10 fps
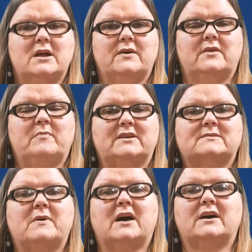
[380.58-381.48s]
the best
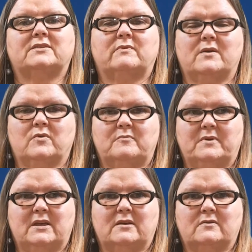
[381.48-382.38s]
pathway would
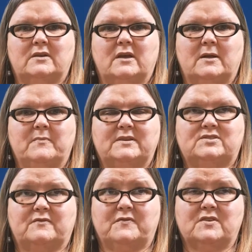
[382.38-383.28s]
be is to
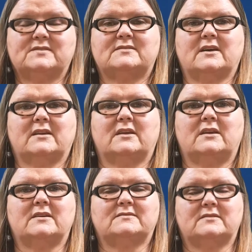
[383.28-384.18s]
first study
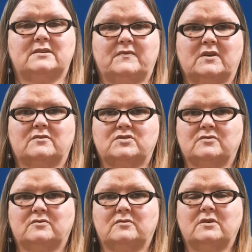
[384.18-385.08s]
a Certificate
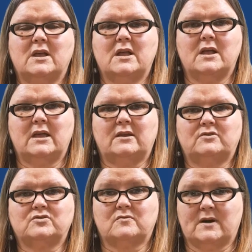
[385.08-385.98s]
2 in
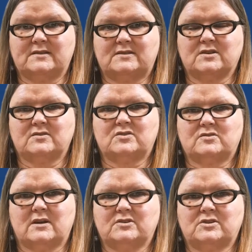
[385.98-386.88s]
Doorways to
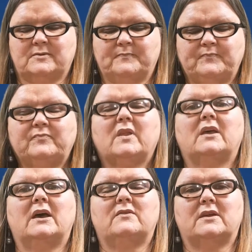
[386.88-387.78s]
Construction,
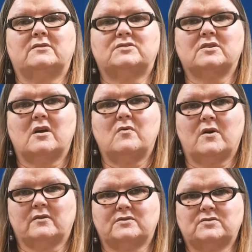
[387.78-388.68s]
and then to go
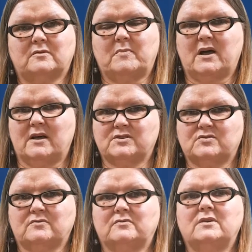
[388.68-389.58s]
on to a
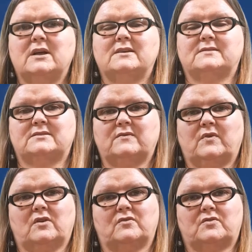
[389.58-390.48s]
partial
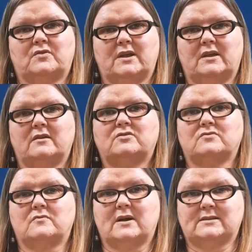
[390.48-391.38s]
Certificate 3
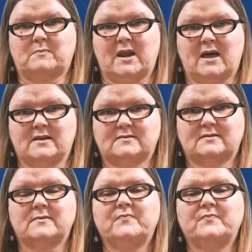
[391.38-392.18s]
Doorways Plus.